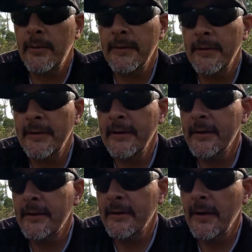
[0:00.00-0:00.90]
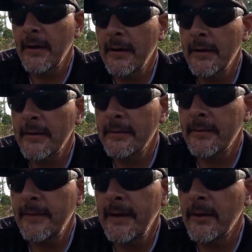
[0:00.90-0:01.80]
putting the deer
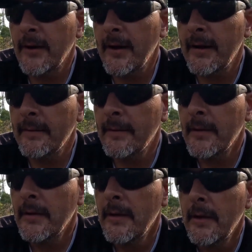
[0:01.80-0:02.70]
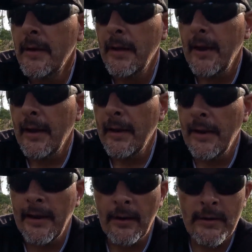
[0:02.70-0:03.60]
feeder at,
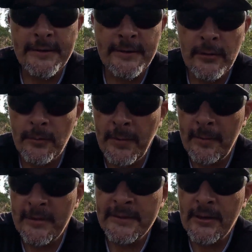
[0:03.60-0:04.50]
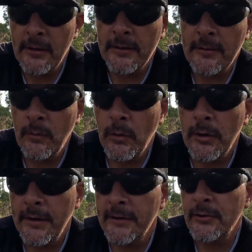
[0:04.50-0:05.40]
and also maybe start
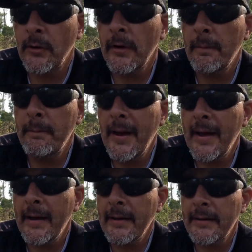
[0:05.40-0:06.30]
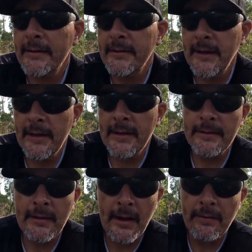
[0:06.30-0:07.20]
working a trail back, because
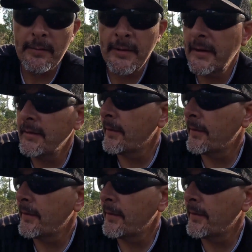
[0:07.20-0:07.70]
again, I haven't been any